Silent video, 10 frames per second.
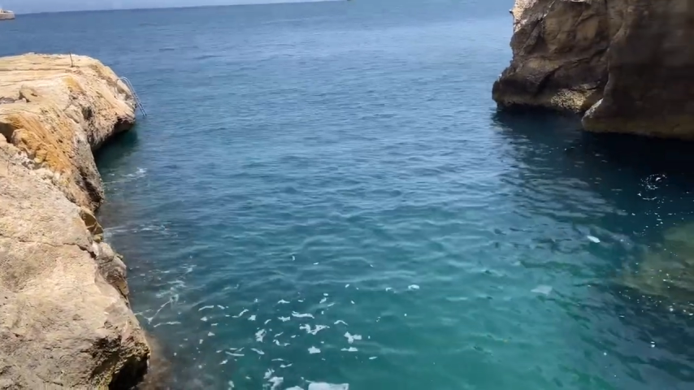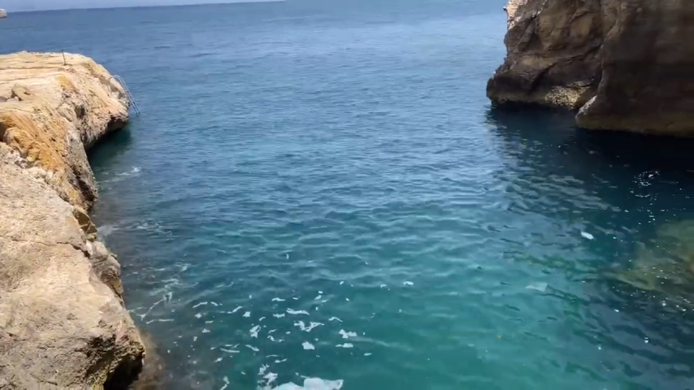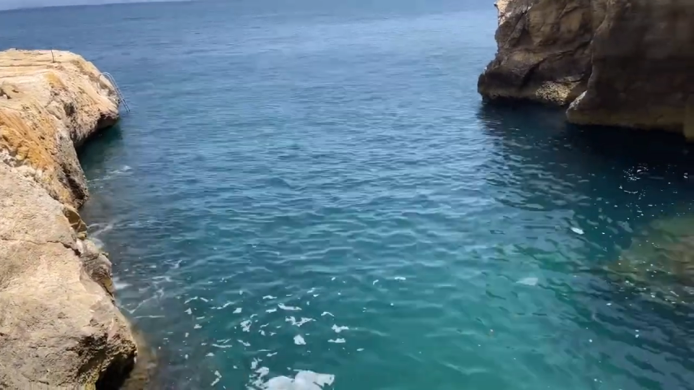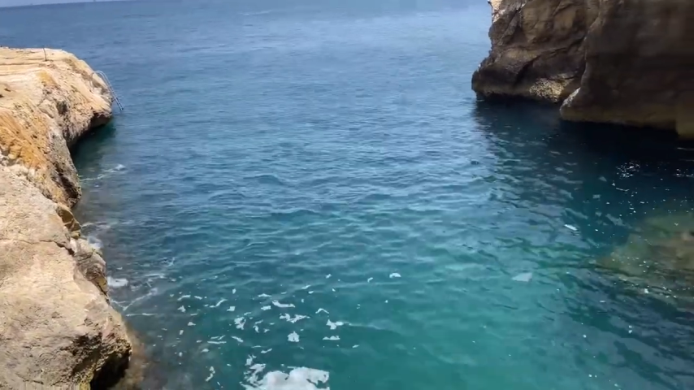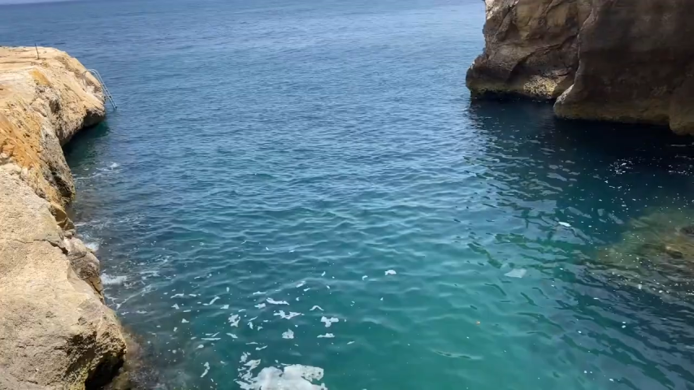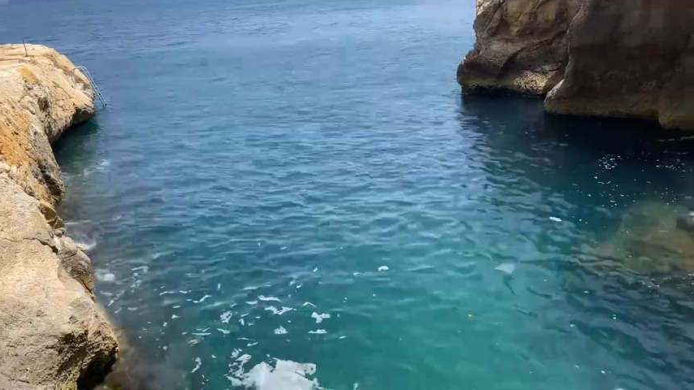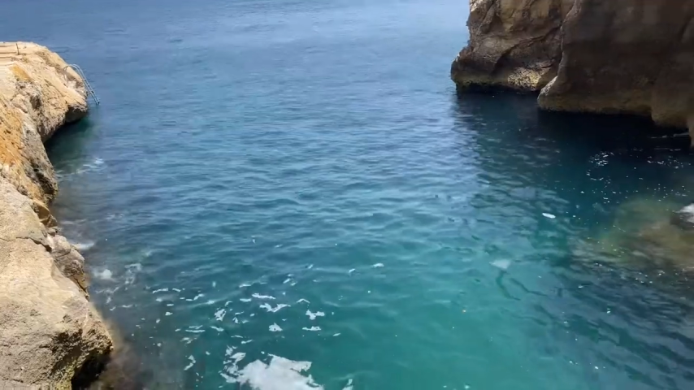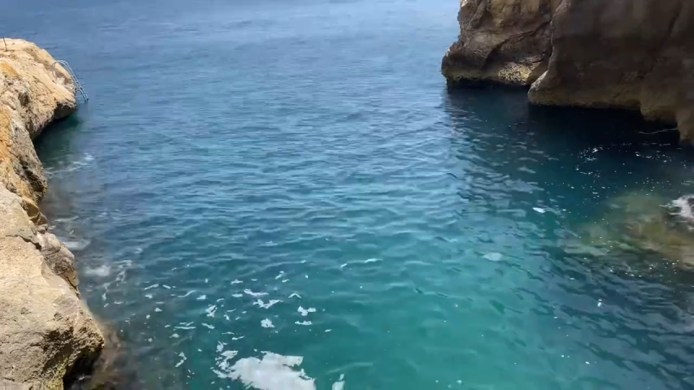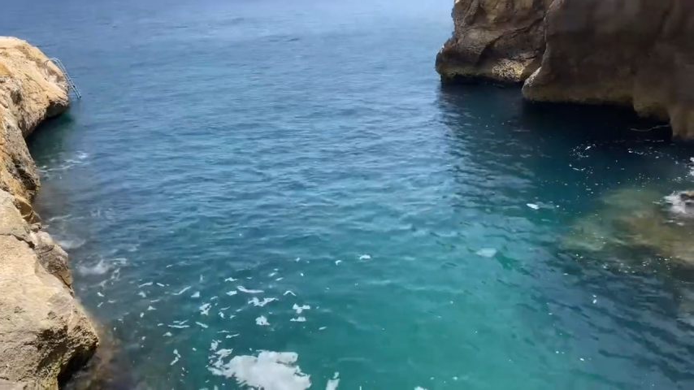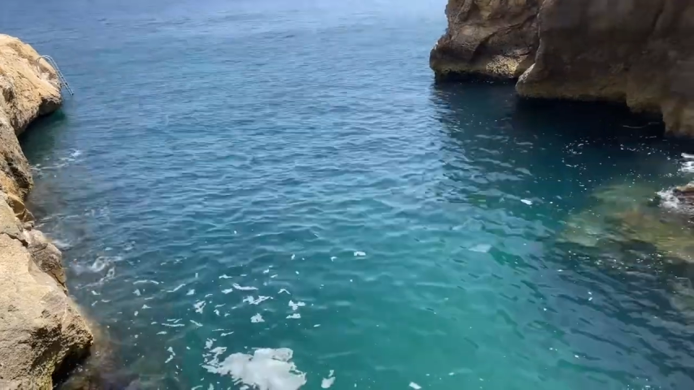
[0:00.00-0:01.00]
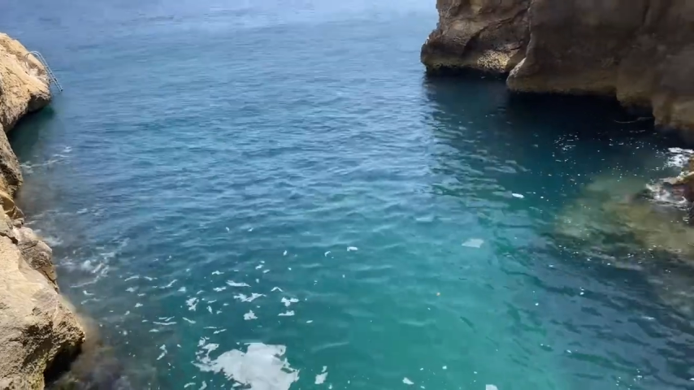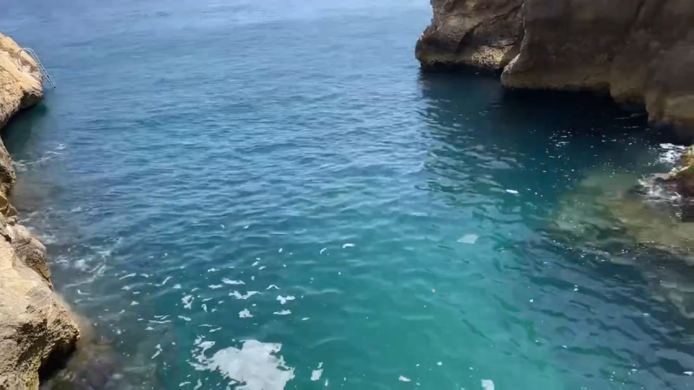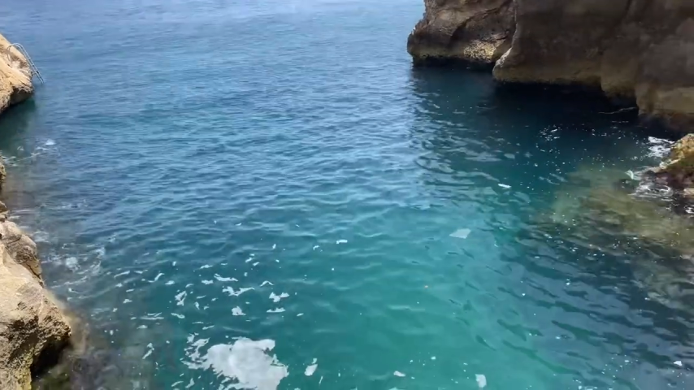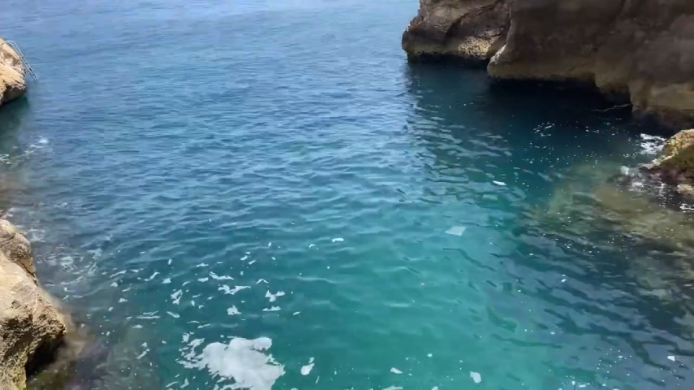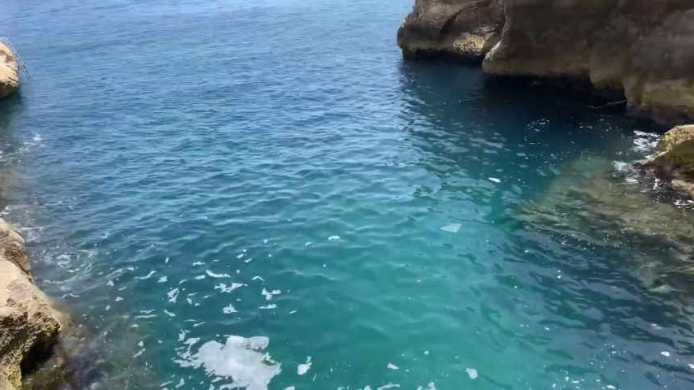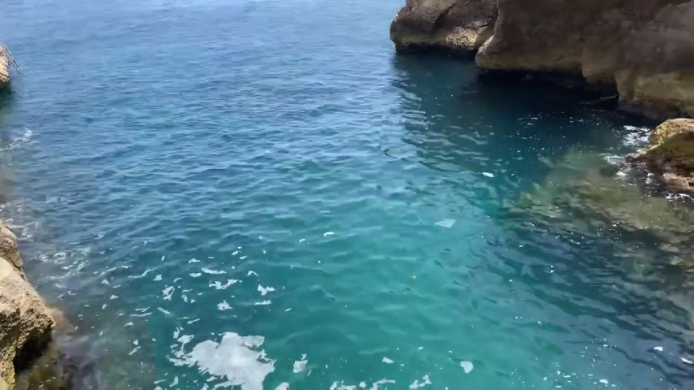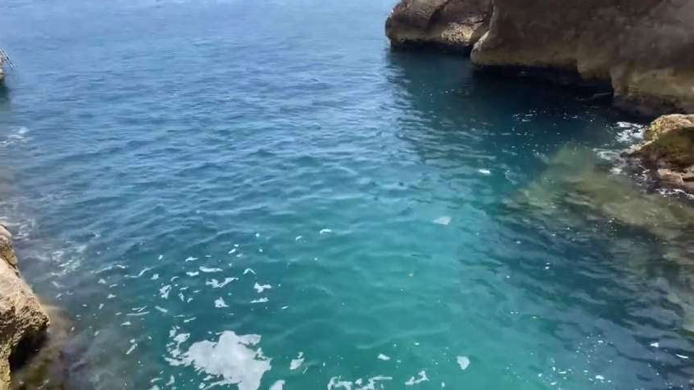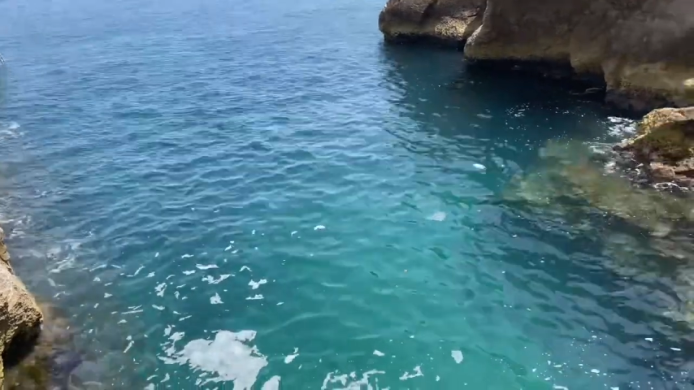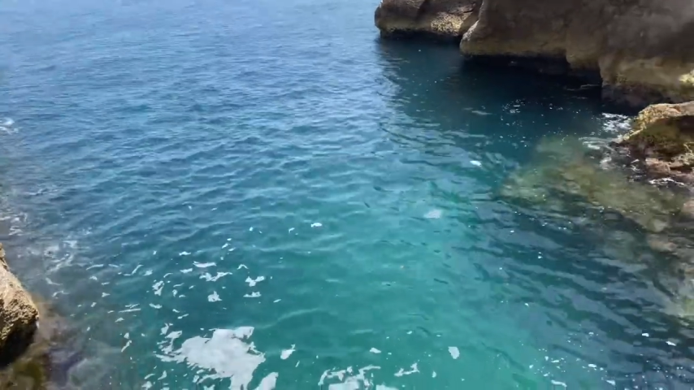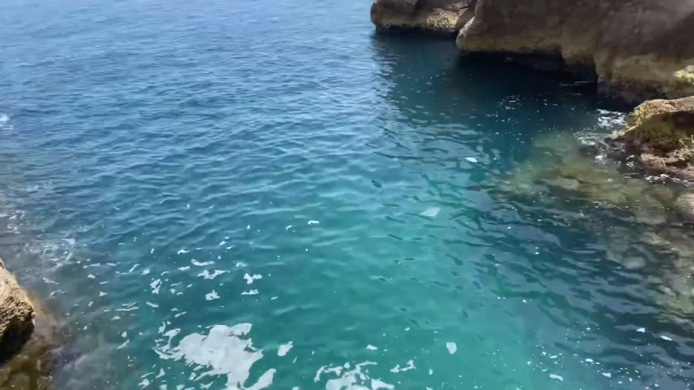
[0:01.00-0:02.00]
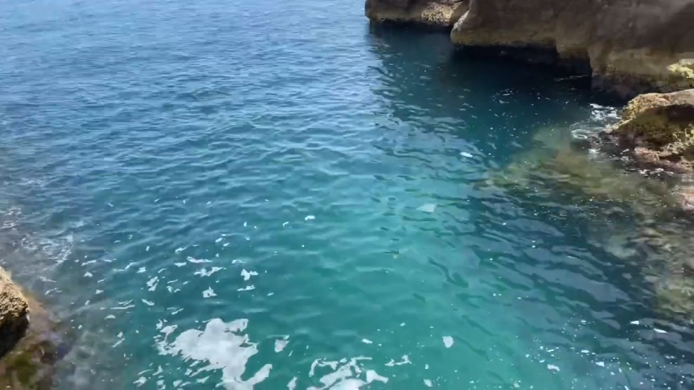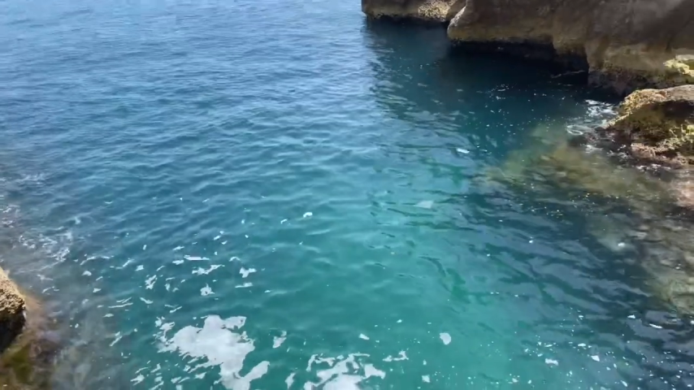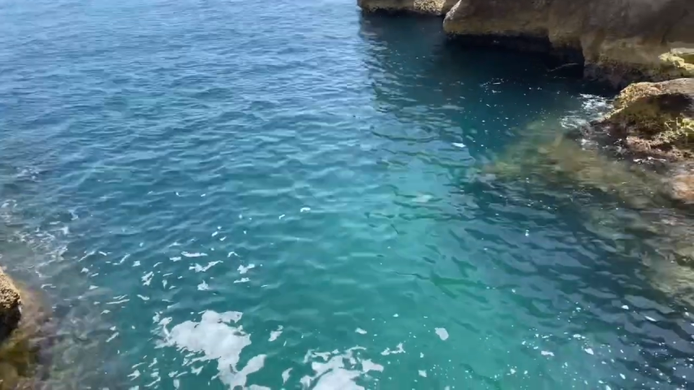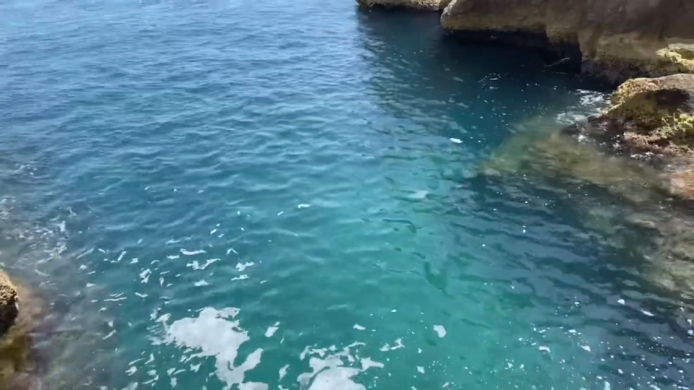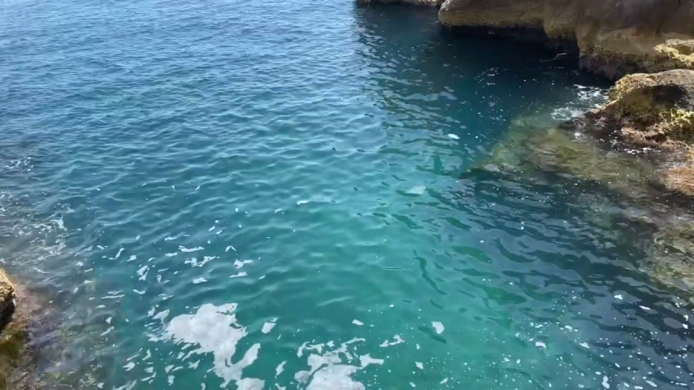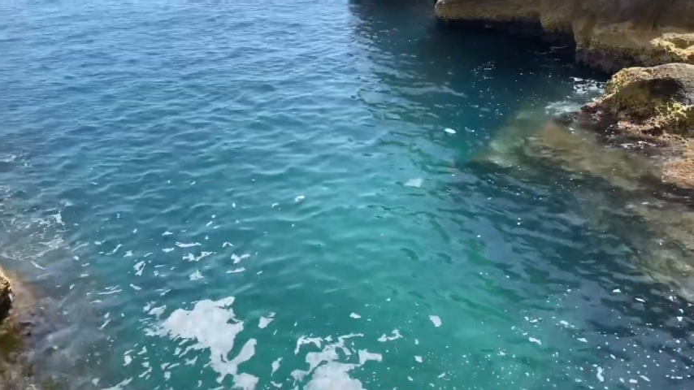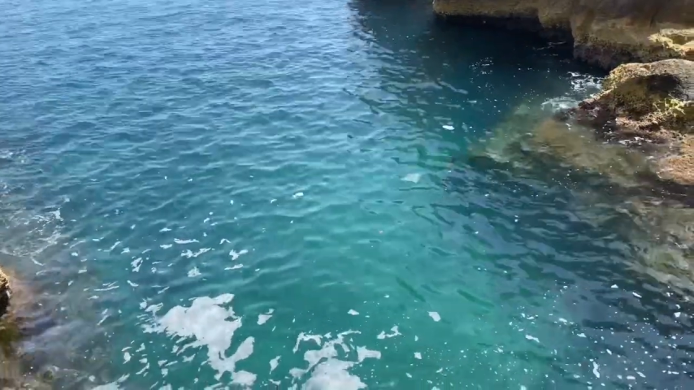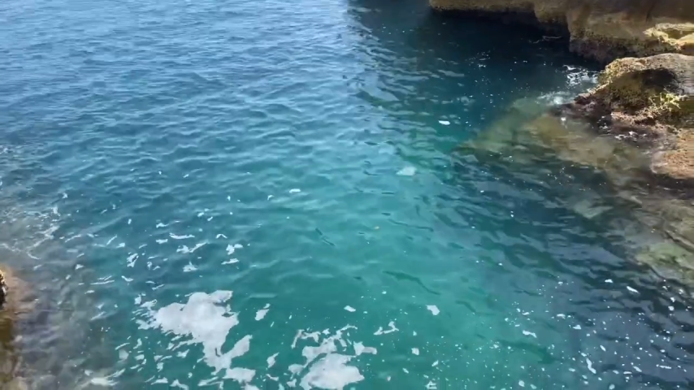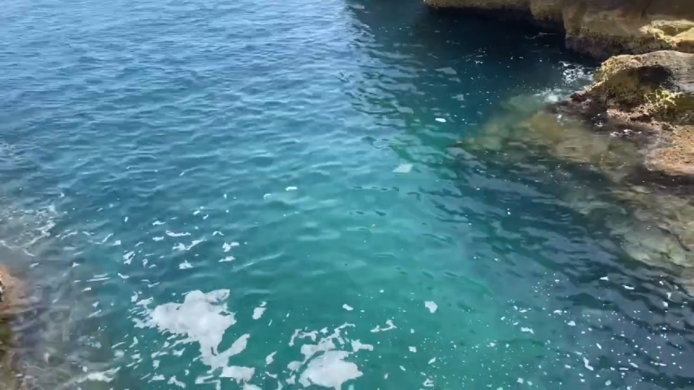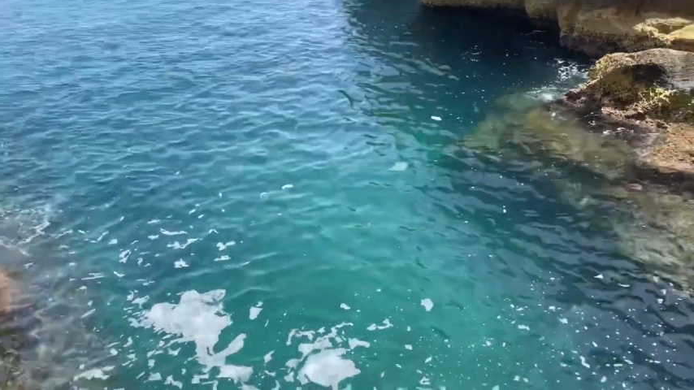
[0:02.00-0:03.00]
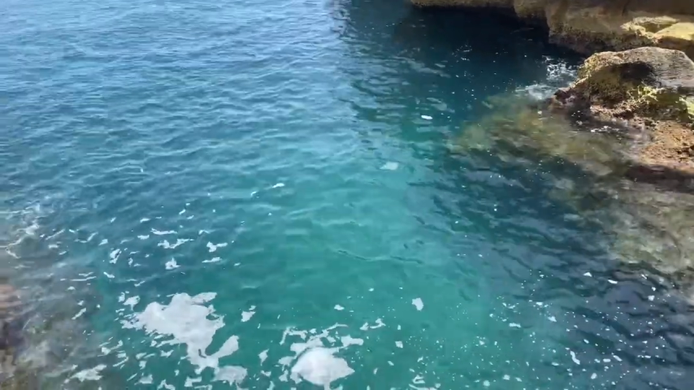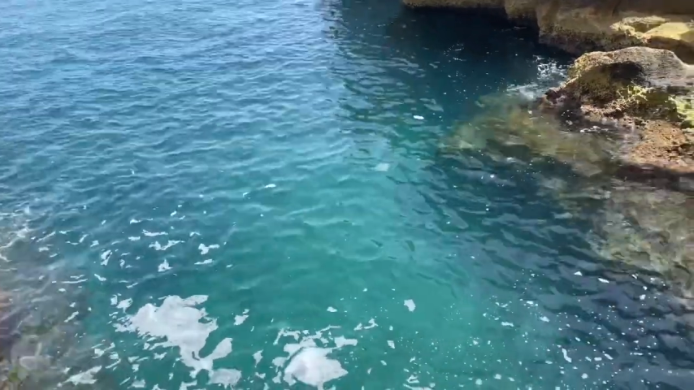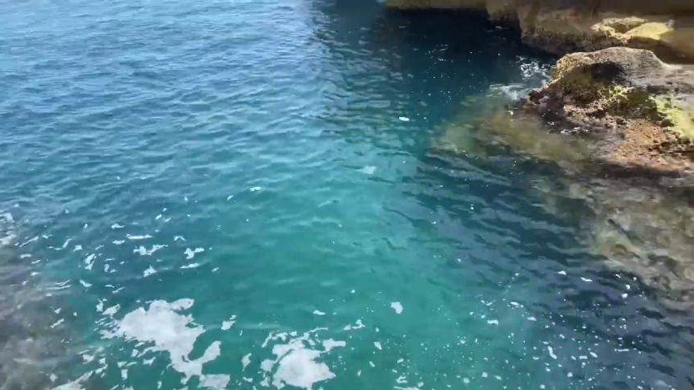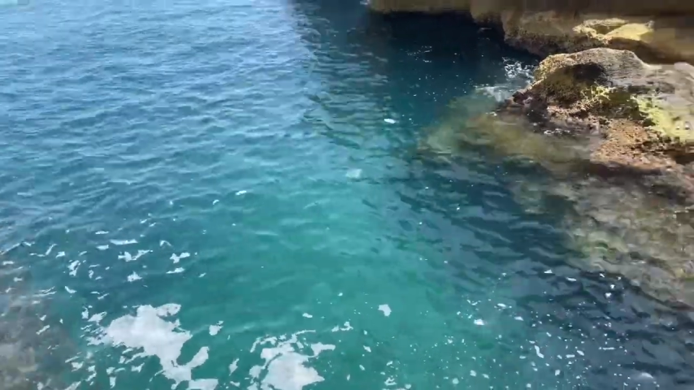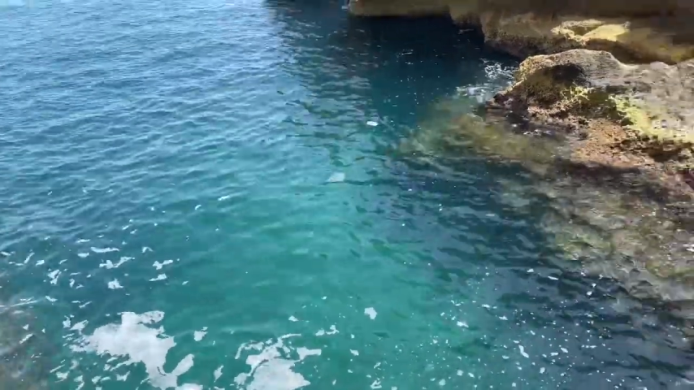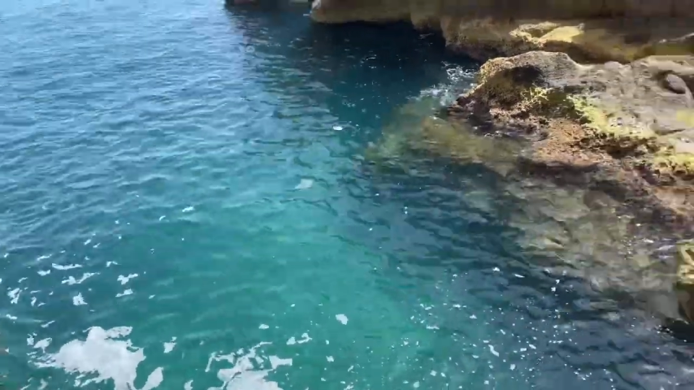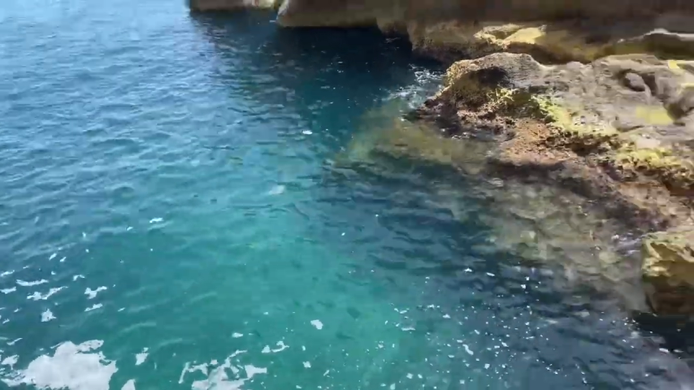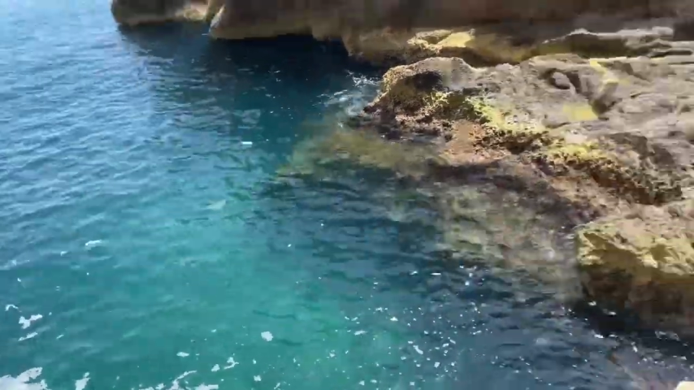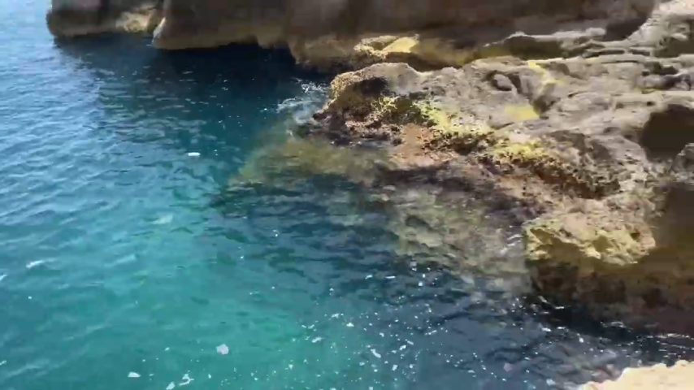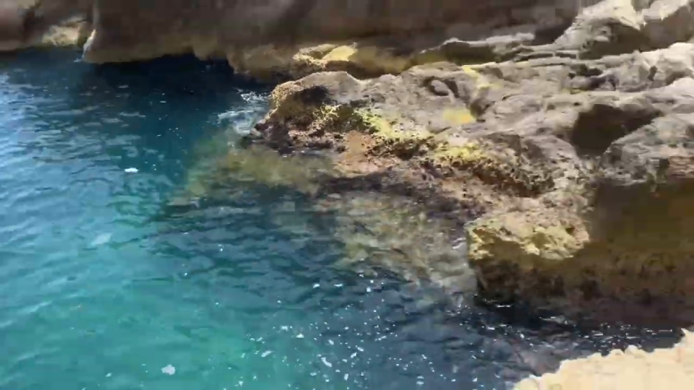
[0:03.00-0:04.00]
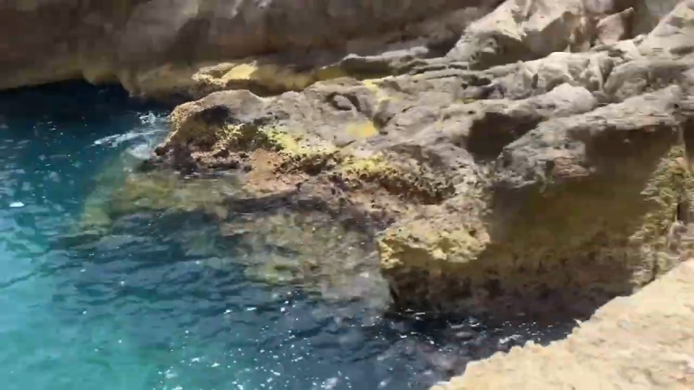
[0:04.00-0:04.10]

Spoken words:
[unreadable: no face in view]